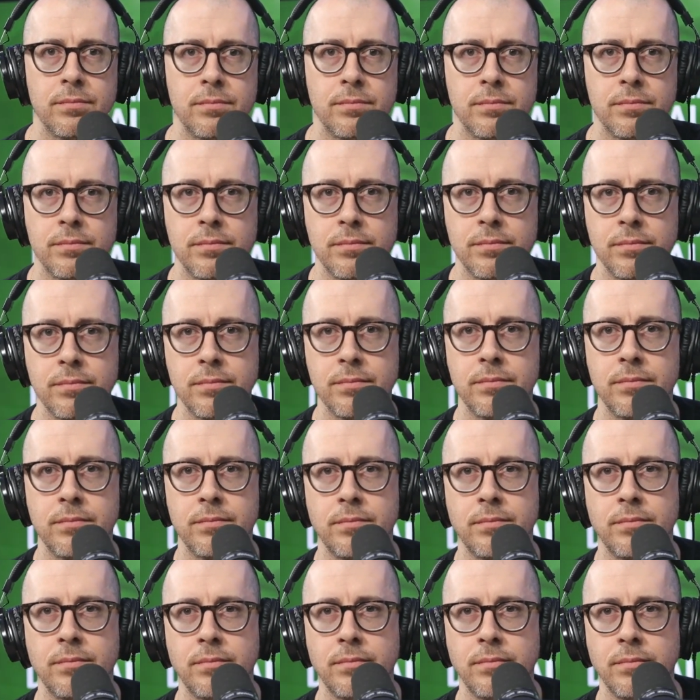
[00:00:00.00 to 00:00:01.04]

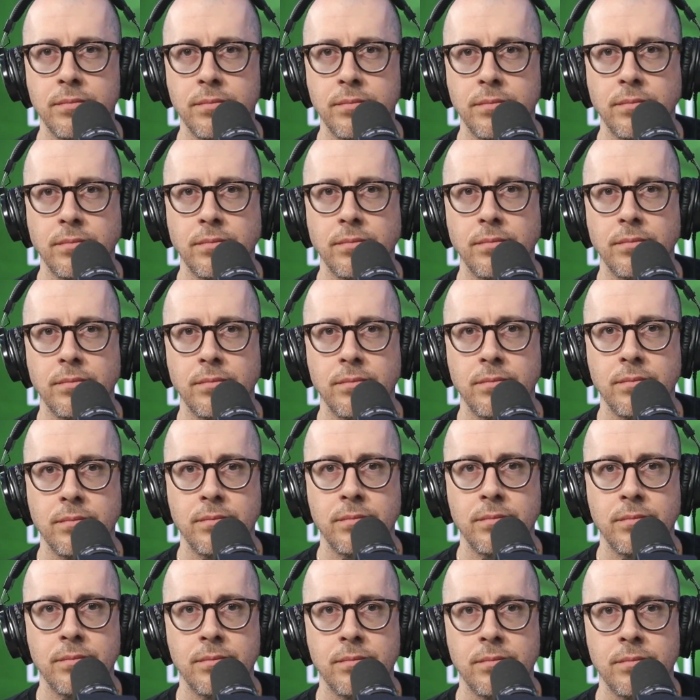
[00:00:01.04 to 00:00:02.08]

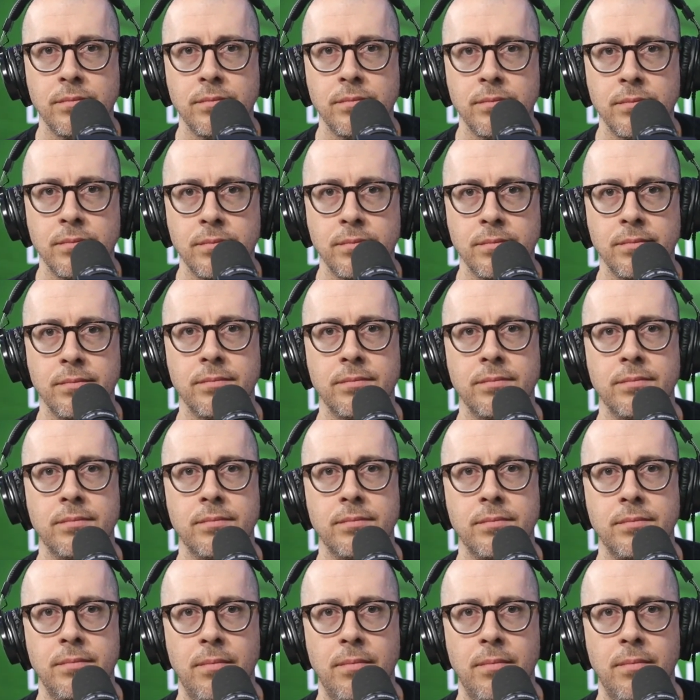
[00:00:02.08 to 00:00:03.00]
[no speech]